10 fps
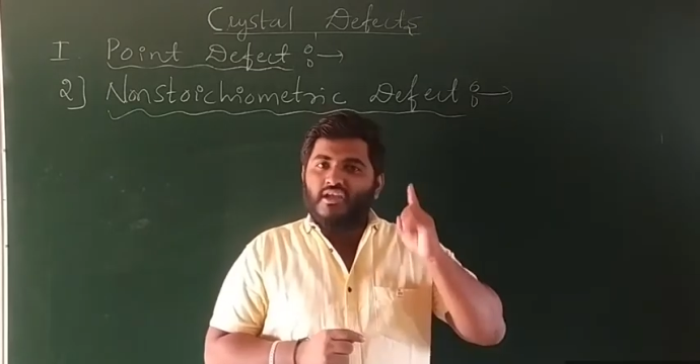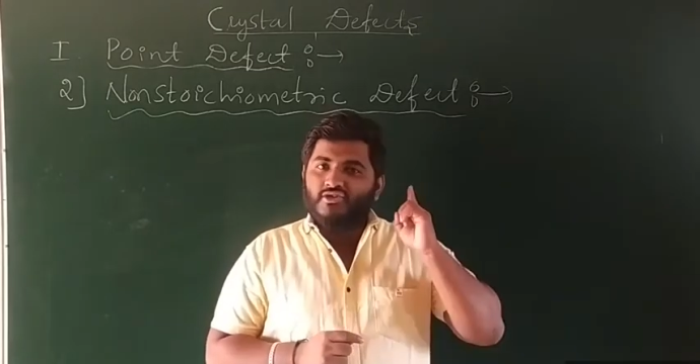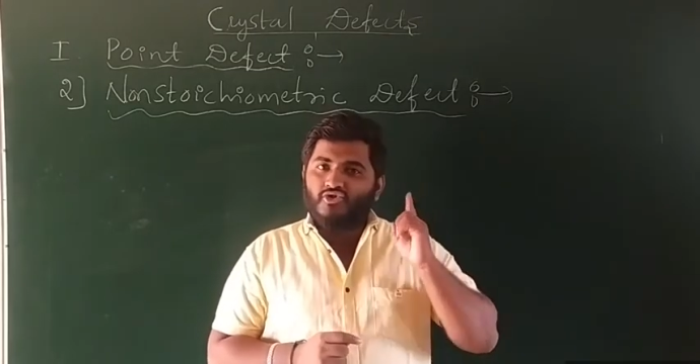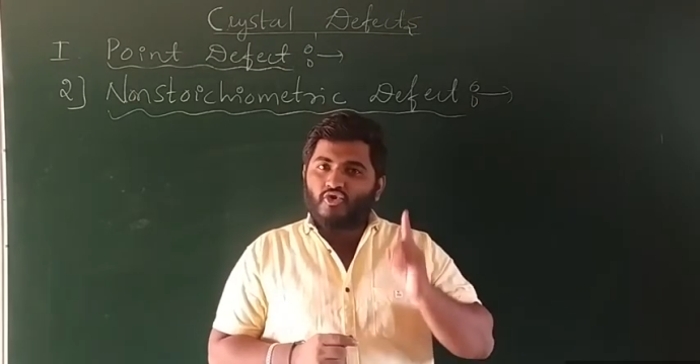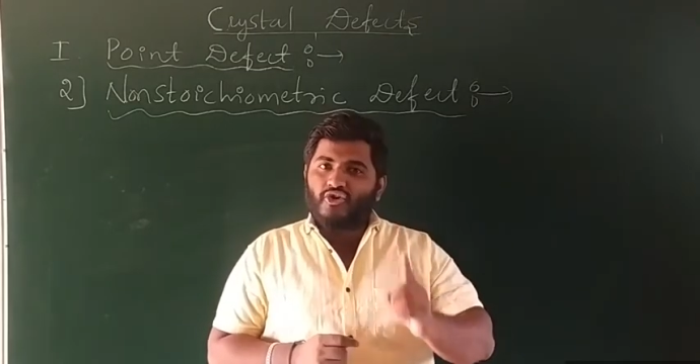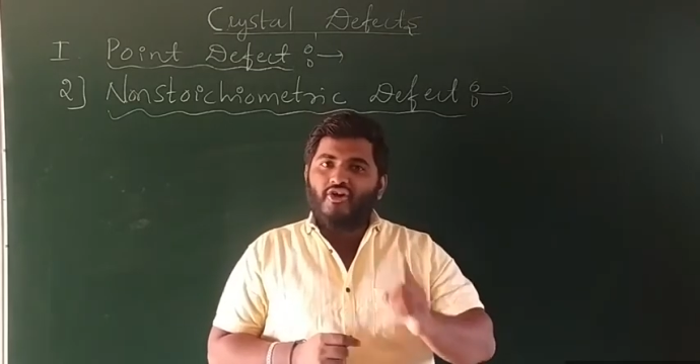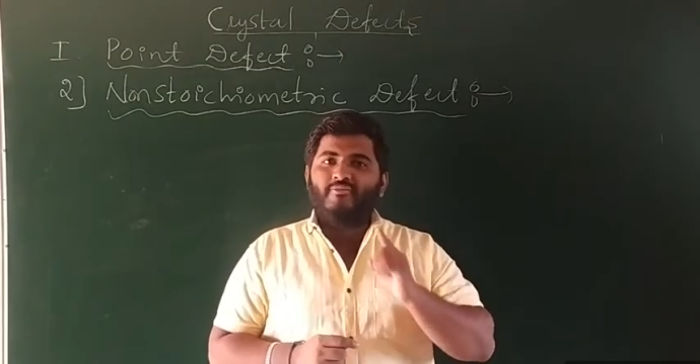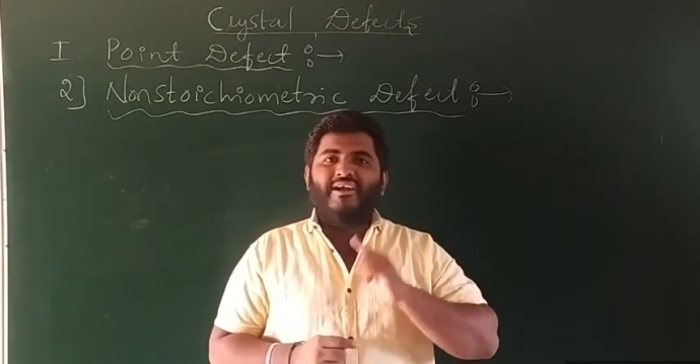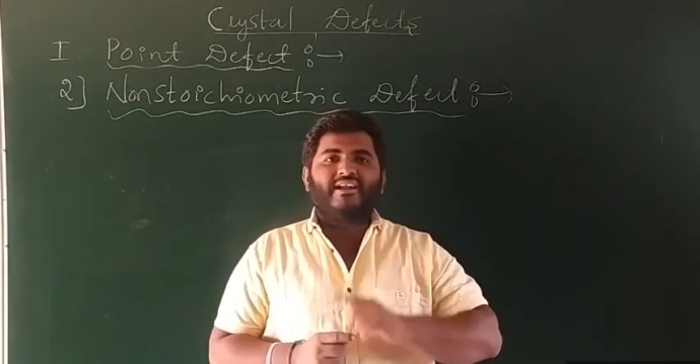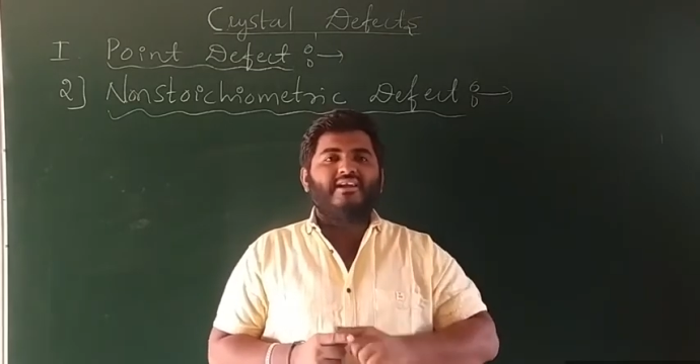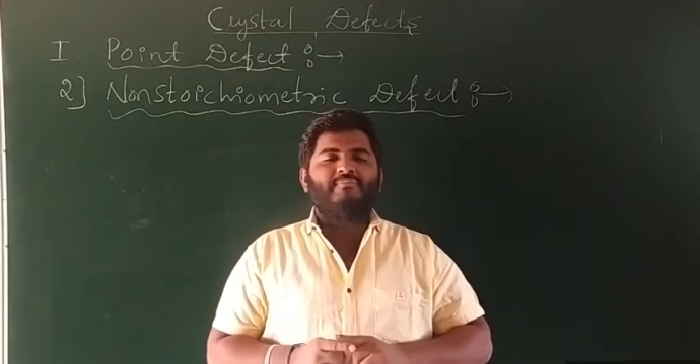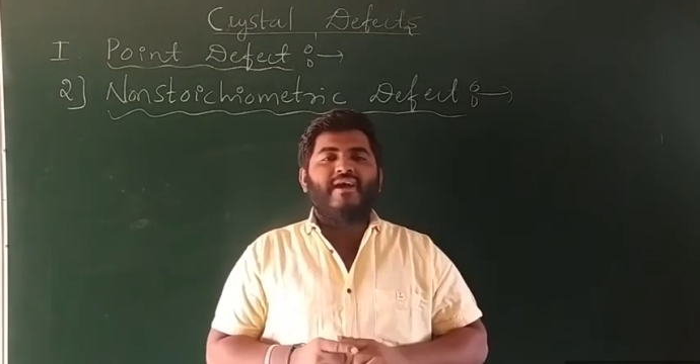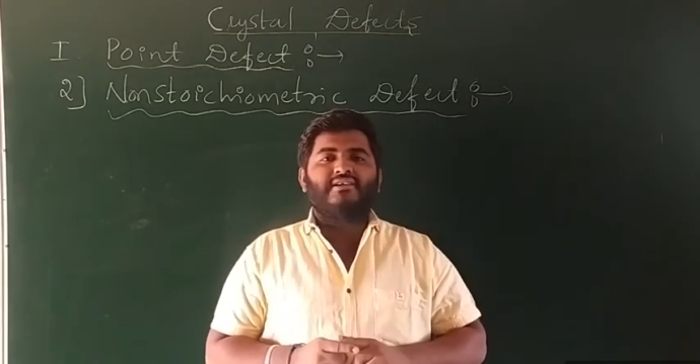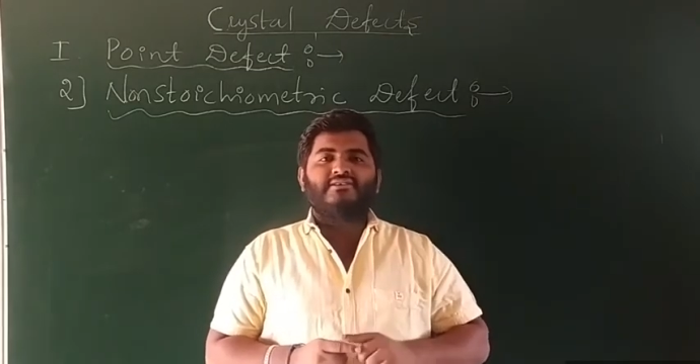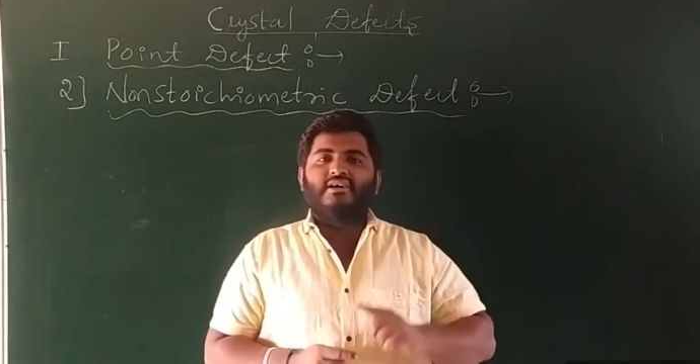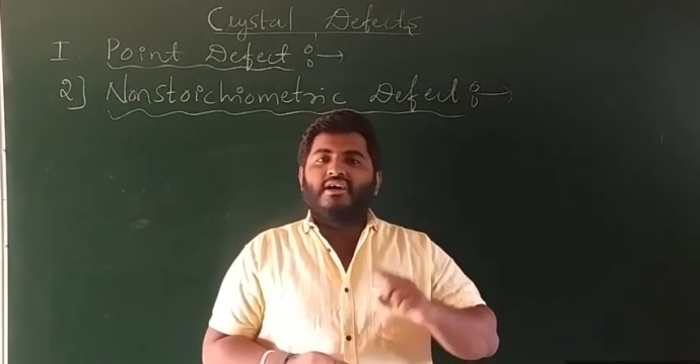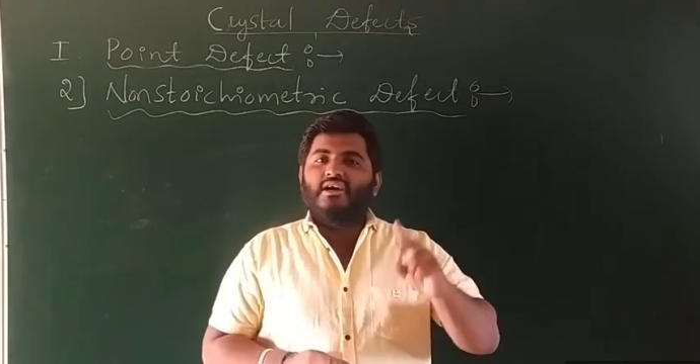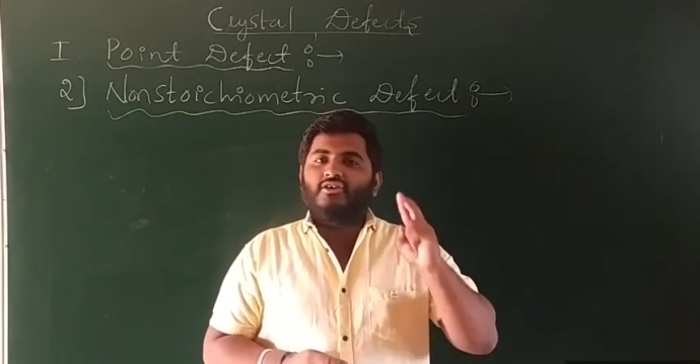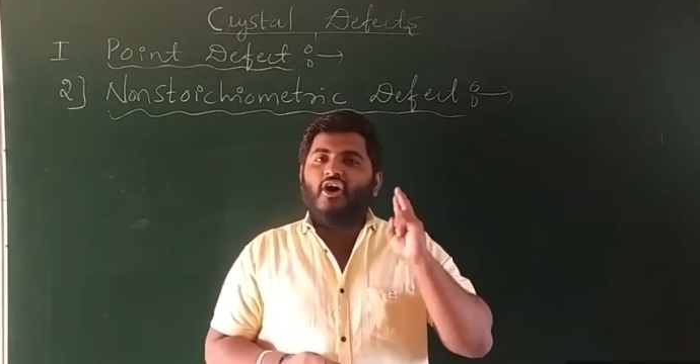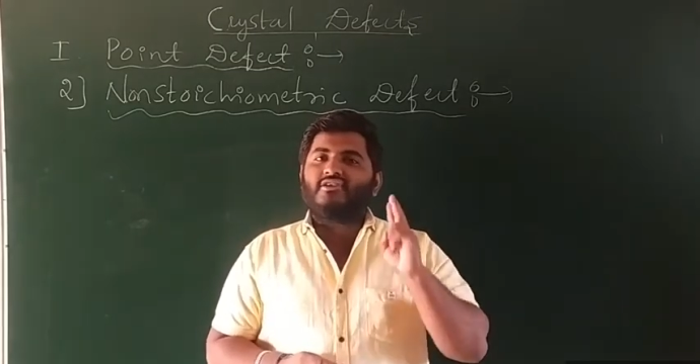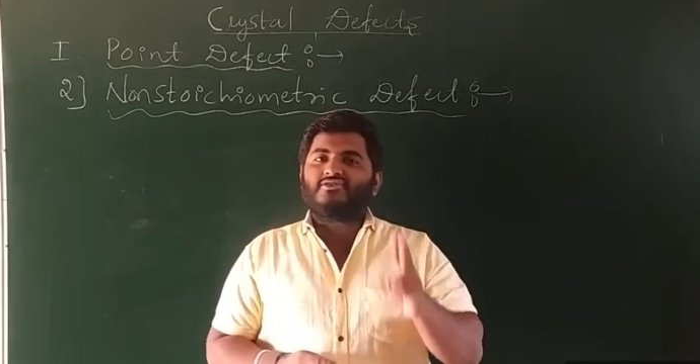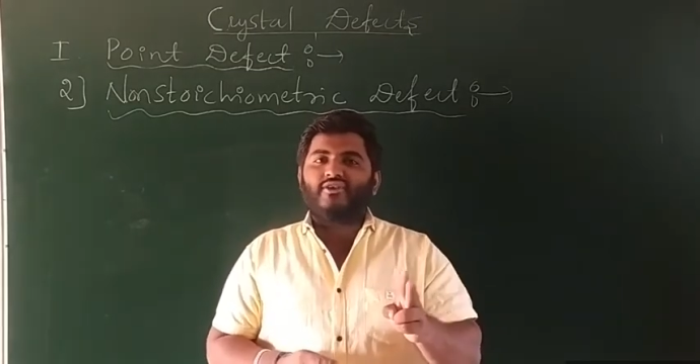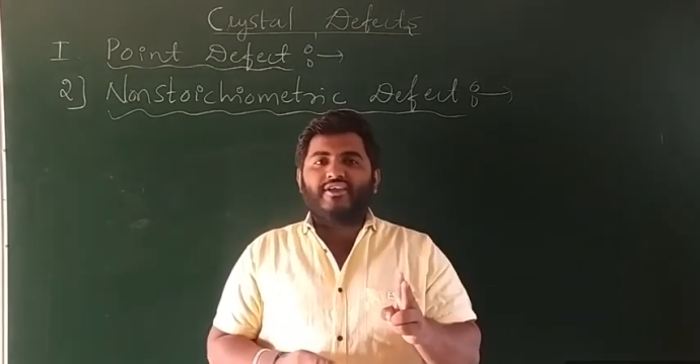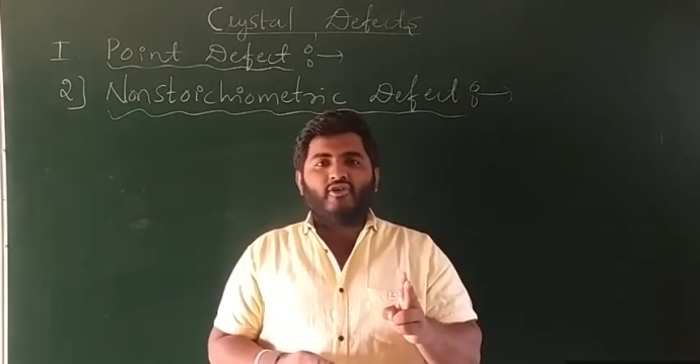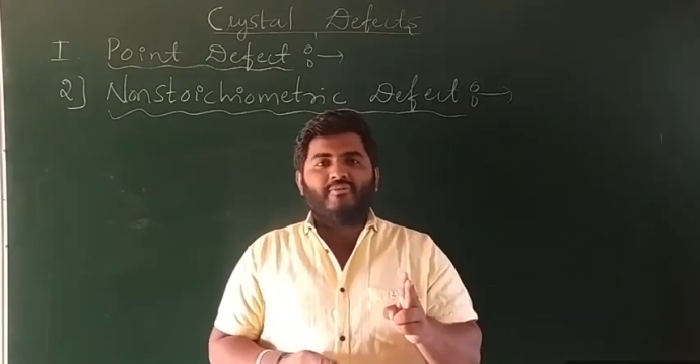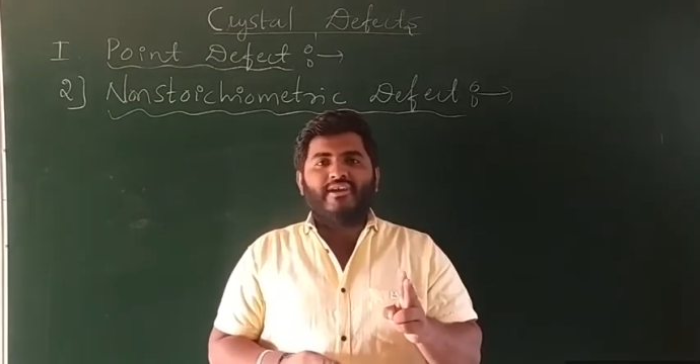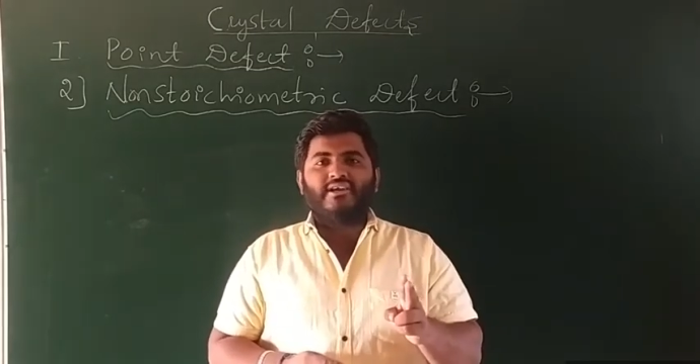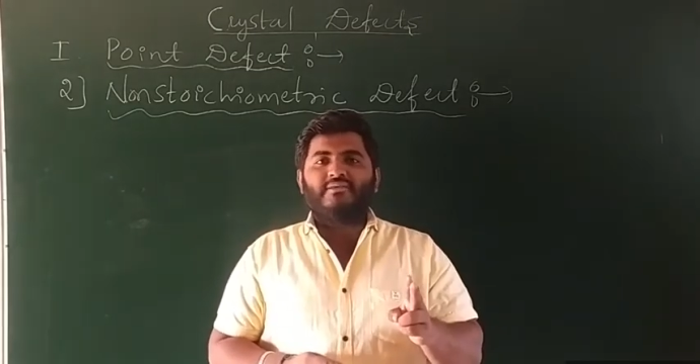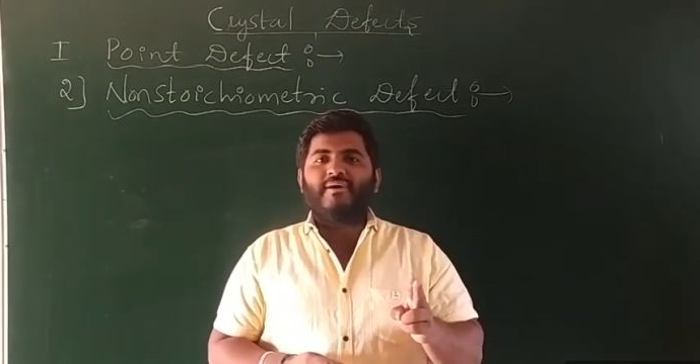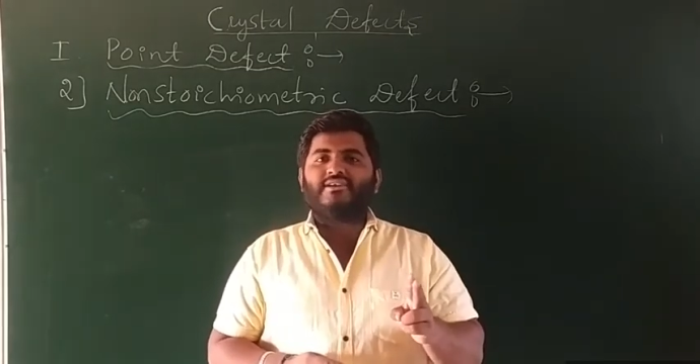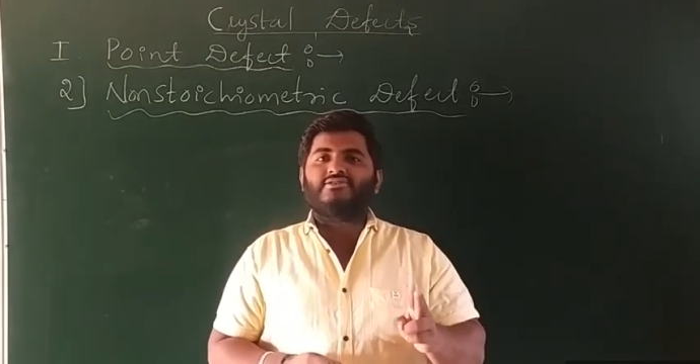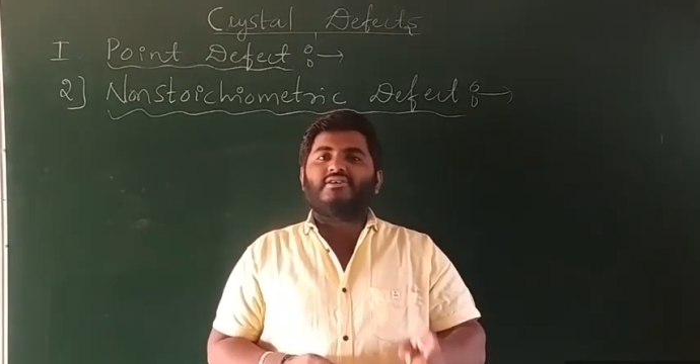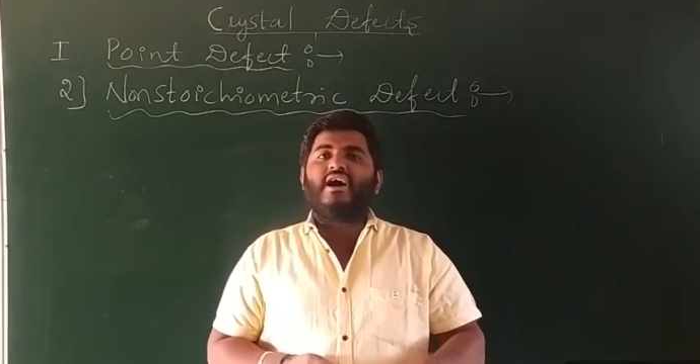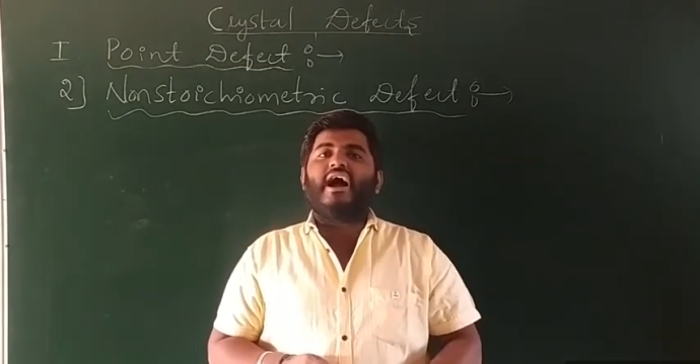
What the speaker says: stoichiometric defect, non-stoichiometric defect,